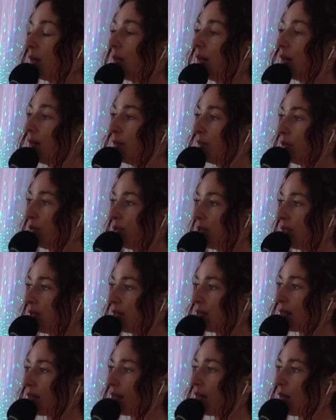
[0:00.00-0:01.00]
about
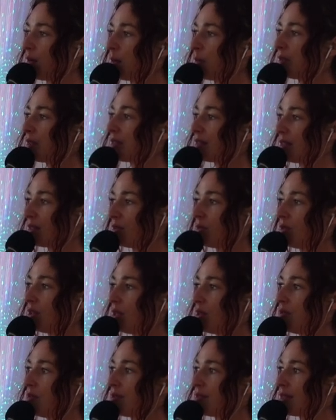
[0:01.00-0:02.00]
emotions, a lot of people still
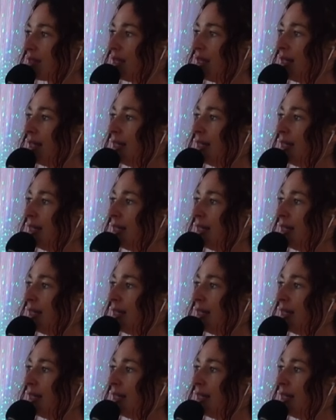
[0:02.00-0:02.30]
use